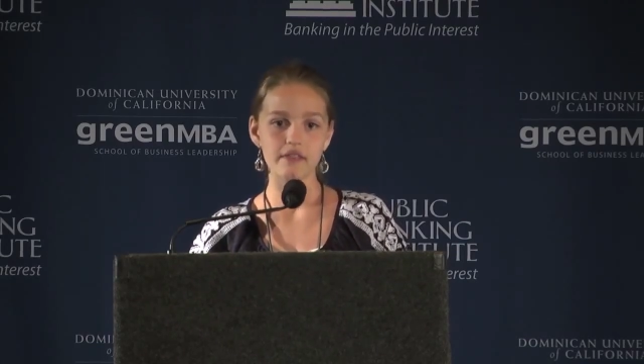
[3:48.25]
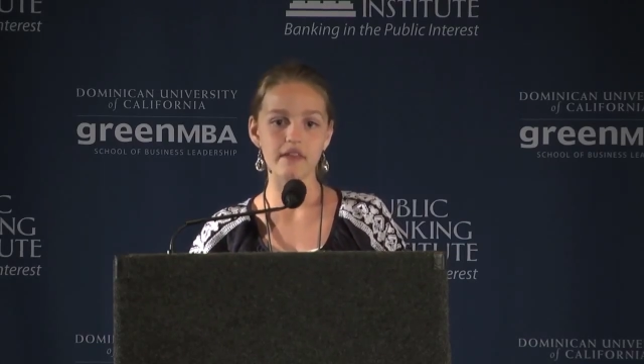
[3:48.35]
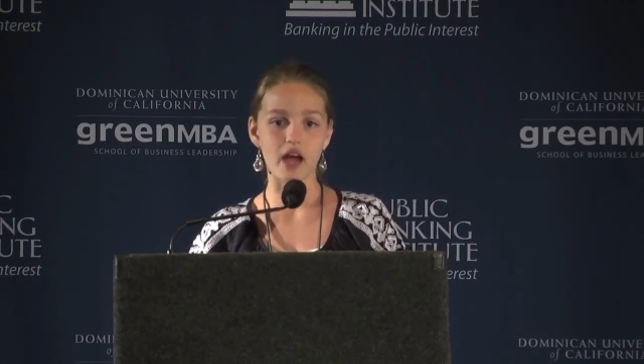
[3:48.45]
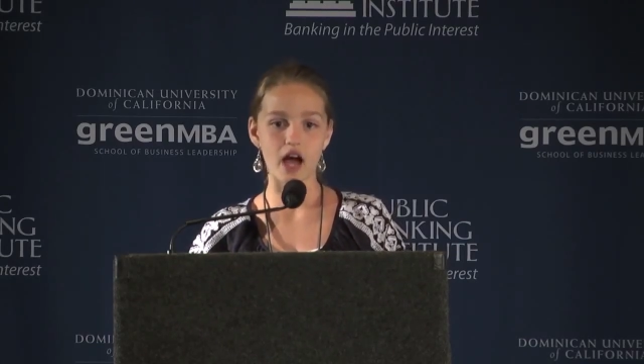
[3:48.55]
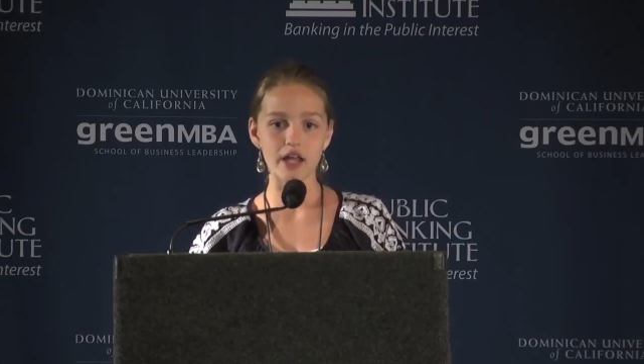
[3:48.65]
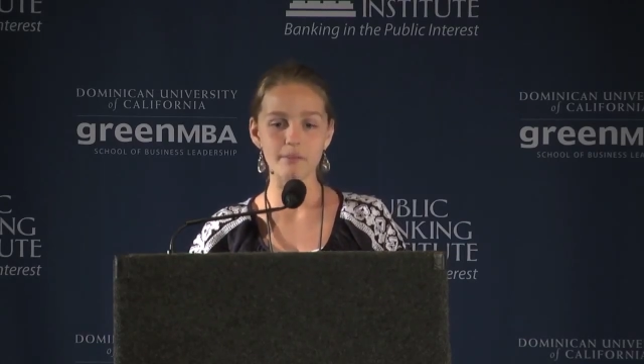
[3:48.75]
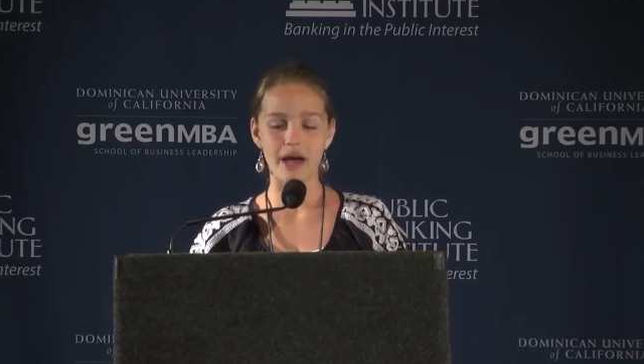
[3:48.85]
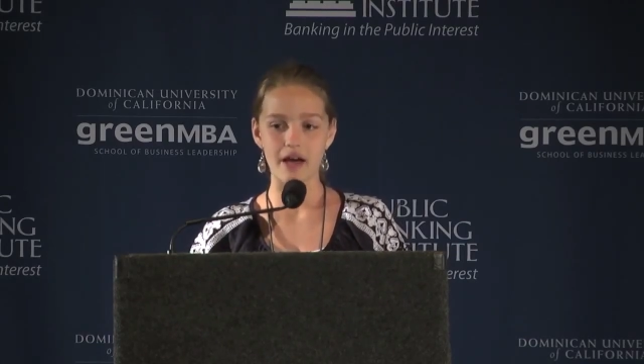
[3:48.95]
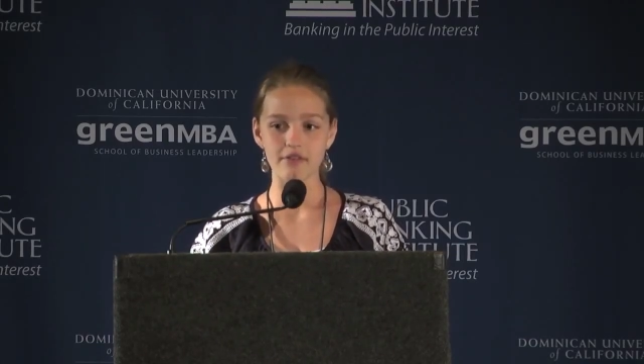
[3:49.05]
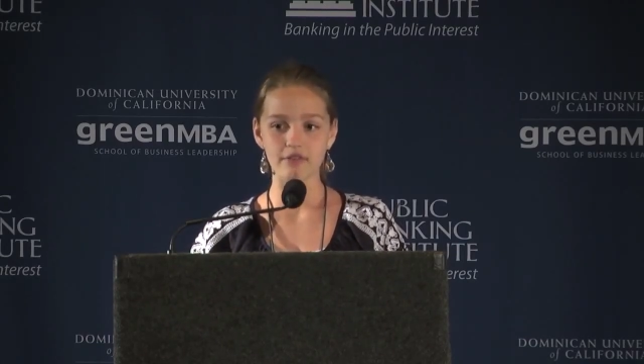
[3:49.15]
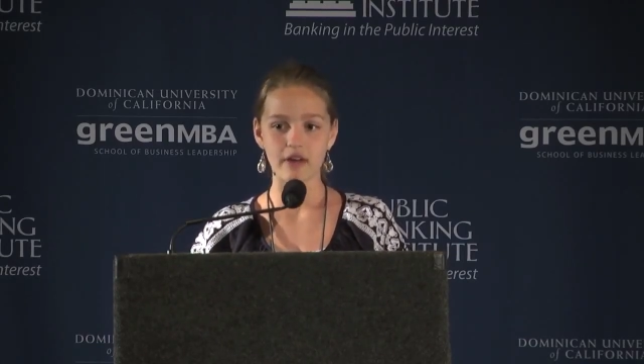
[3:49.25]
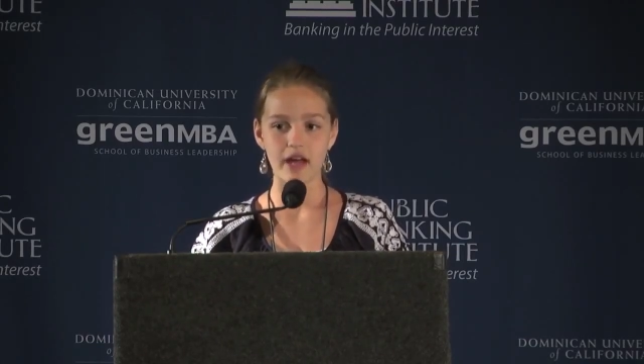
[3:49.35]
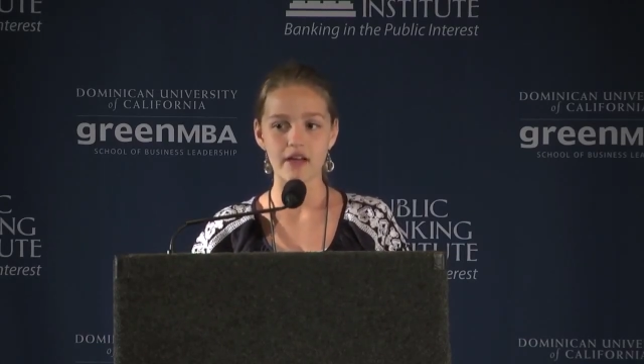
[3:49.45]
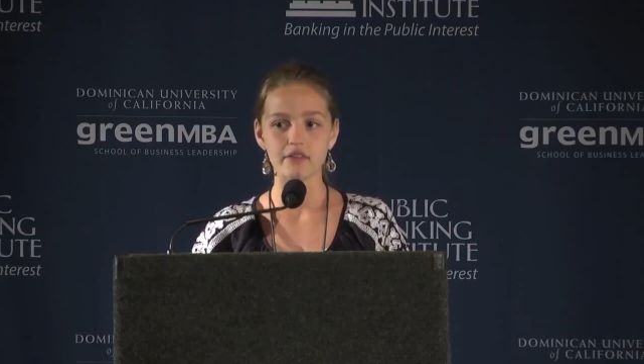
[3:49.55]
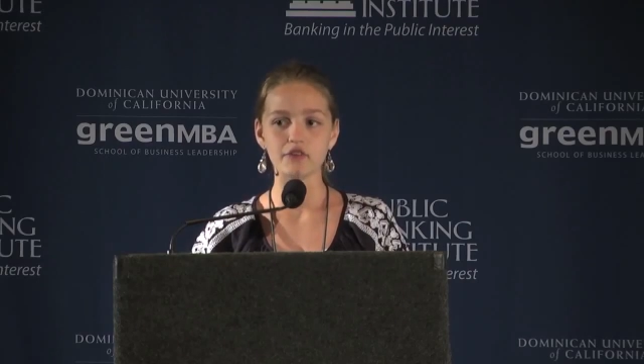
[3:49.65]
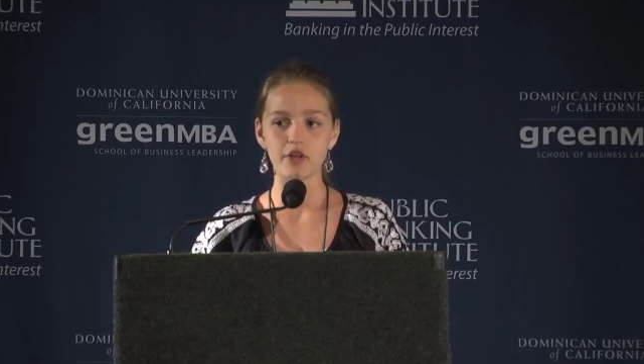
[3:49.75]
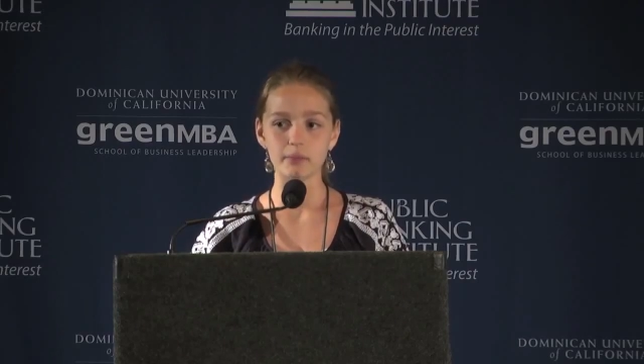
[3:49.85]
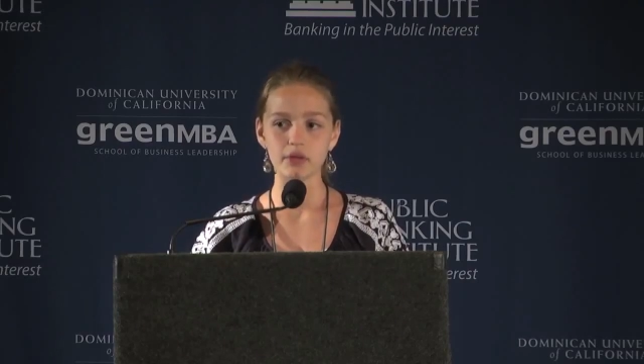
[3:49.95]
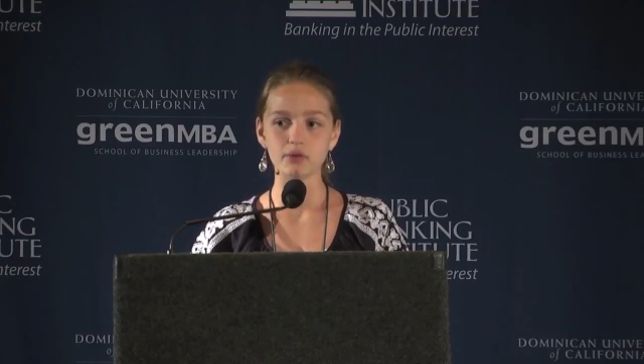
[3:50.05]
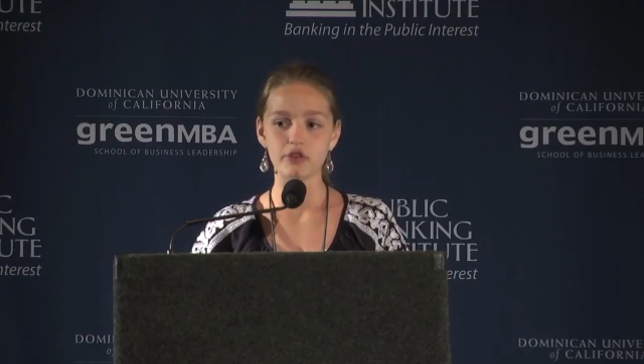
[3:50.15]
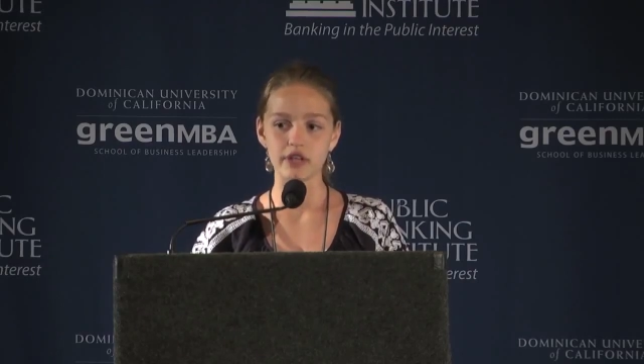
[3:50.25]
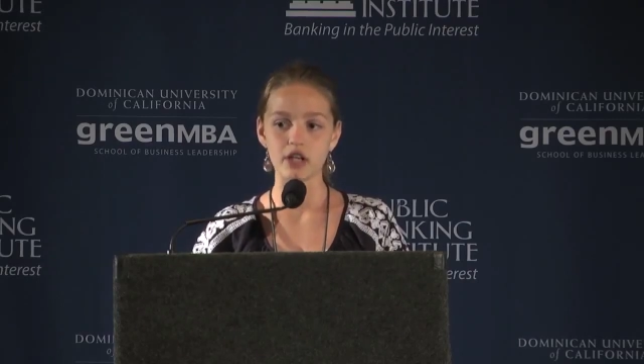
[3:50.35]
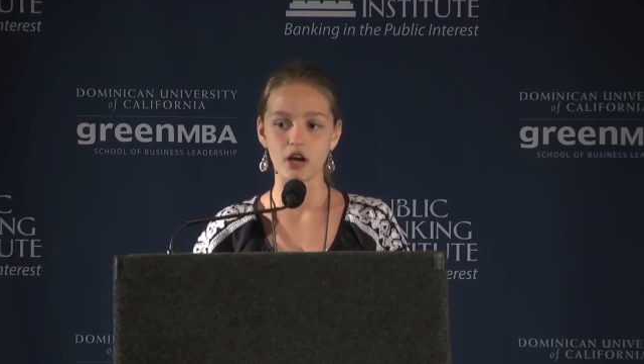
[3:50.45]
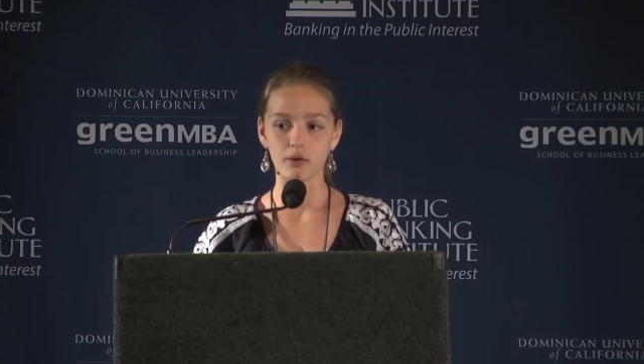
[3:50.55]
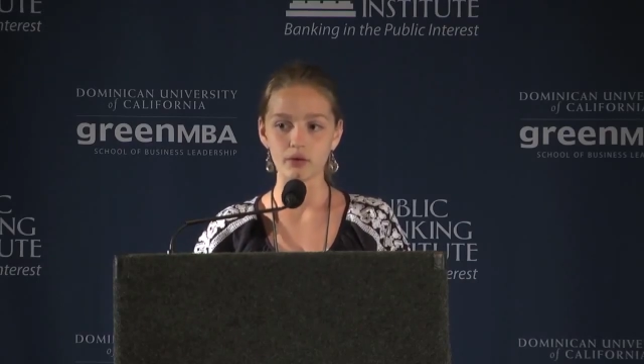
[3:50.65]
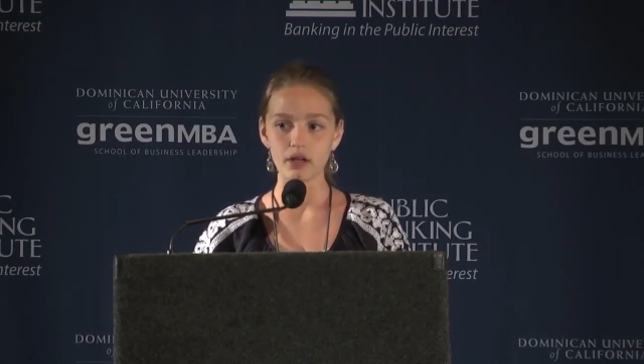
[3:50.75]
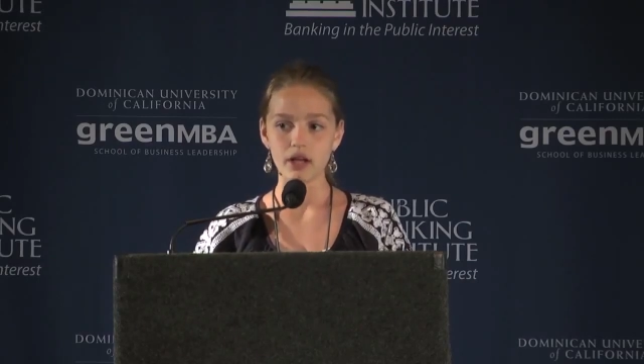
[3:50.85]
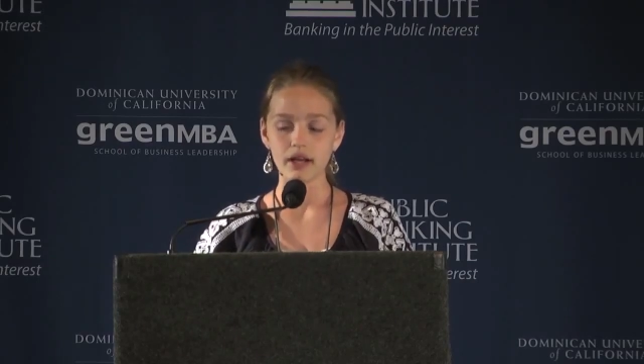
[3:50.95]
the IMF, and the WTO